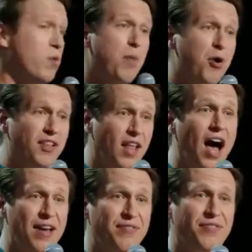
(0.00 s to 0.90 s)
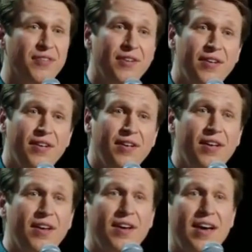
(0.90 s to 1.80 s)
both alive.
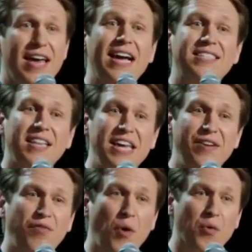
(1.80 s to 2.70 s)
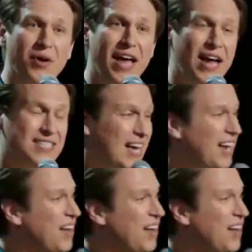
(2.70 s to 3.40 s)
And I had to lean forward, and I said,